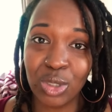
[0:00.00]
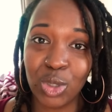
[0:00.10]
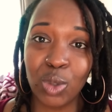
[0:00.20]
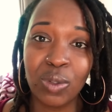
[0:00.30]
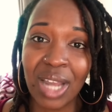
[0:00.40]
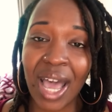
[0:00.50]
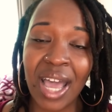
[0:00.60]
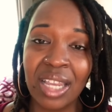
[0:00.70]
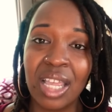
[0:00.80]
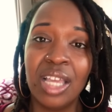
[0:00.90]
Do
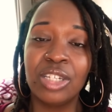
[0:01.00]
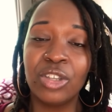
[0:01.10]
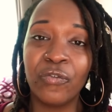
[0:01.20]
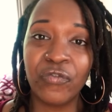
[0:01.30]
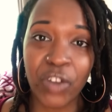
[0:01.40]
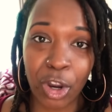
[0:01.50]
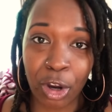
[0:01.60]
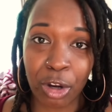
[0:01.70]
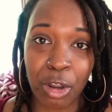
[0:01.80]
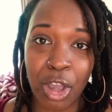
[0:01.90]
not
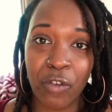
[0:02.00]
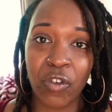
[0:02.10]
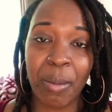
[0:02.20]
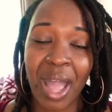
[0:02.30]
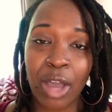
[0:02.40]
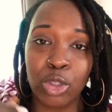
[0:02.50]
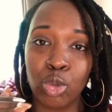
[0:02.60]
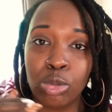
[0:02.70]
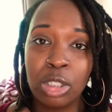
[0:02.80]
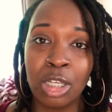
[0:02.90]
defer from how
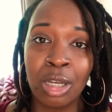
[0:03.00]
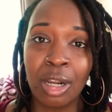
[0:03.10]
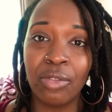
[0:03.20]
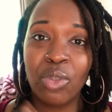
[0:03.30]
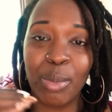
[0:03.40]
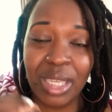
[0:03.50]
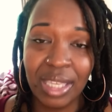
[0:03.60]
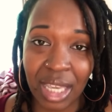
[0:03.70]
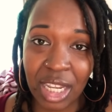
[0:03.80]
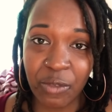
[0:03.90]
you took the
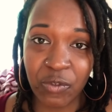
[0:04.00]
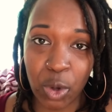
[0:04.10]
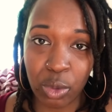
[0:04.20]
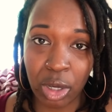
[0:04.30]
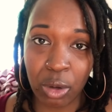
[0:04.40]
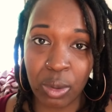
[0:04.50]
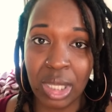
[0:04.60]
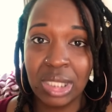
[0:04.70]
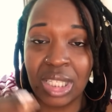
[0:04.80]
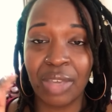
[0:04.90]
beginning photo
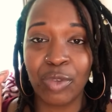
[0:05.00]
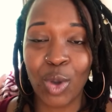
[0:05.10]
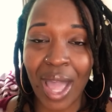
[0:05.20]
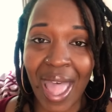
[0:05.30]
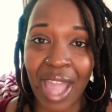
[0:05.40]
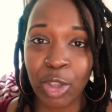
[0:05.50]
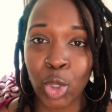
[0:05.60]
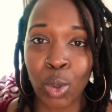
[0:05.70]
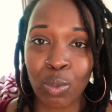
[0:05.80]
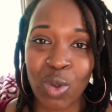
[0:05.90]
to give you an
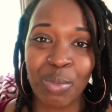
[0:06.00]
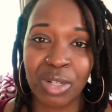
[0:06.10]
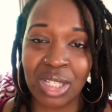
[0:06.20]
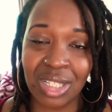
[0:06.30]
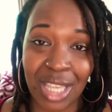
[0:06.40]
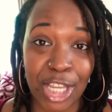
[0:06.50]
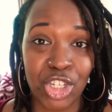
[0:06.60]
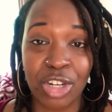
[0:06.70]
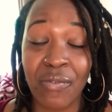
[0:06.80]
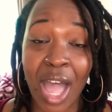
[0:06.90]
accurate
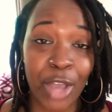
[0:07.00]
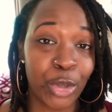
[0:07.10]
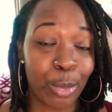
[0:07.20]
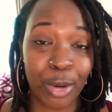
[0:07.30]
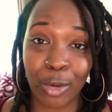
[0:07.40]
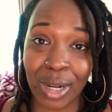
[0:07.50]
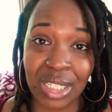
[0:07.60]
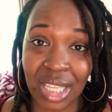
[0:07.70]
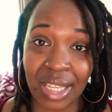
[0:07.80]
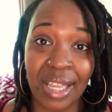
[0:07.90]
representation of how you're
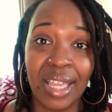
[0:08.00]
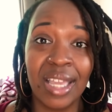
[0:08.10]
progressing